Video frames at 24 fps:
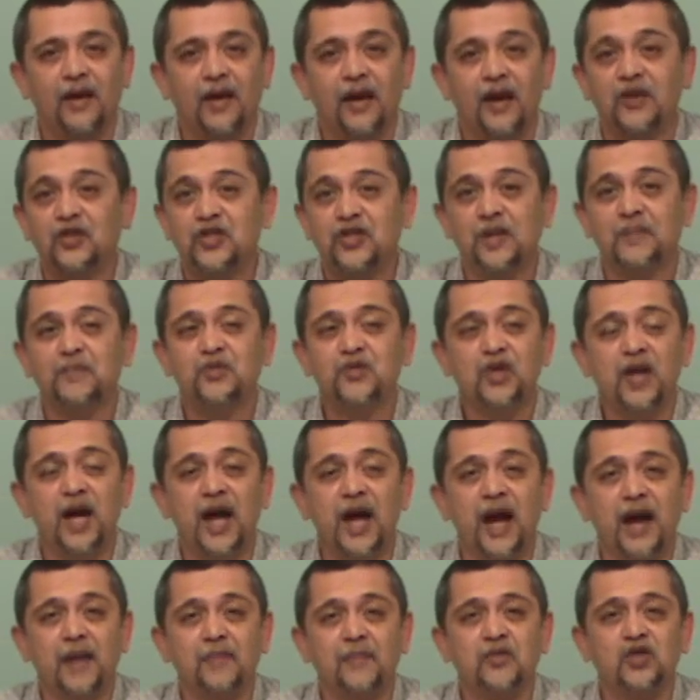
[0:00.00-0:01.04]
Now
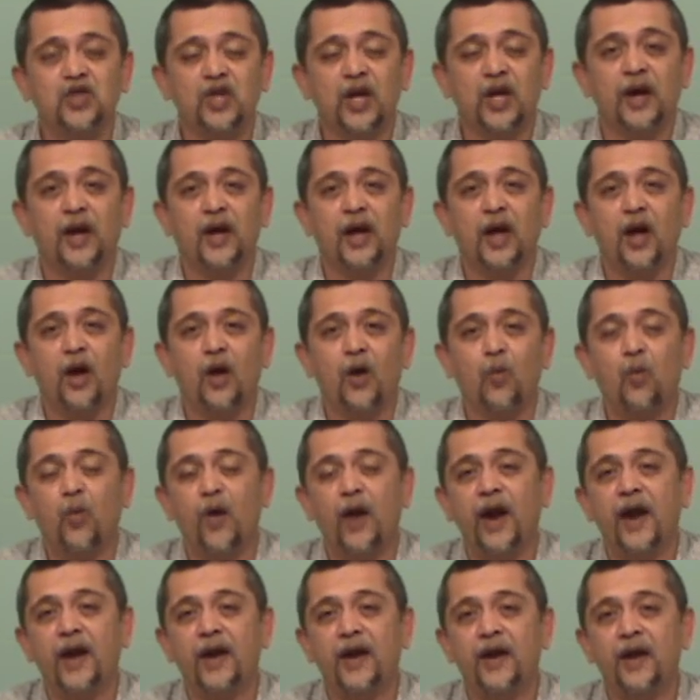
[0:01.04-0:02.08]
sometimes
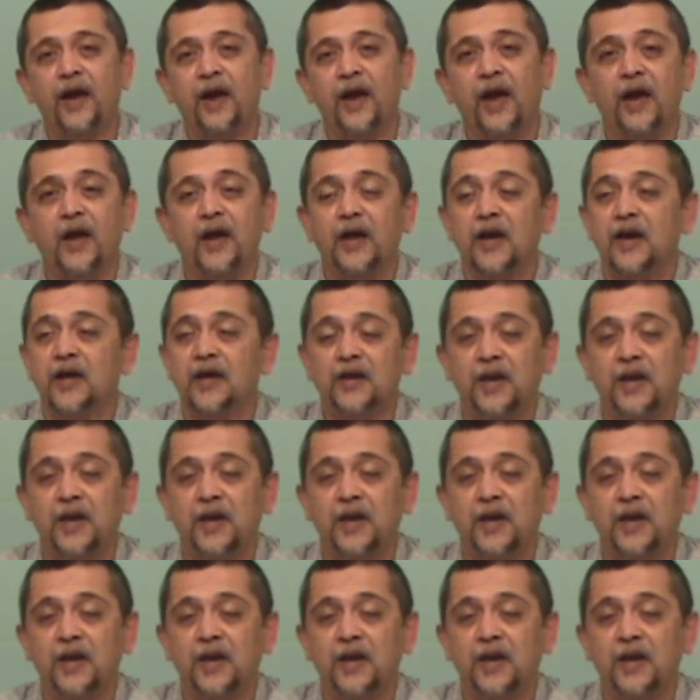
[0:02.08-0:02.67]
when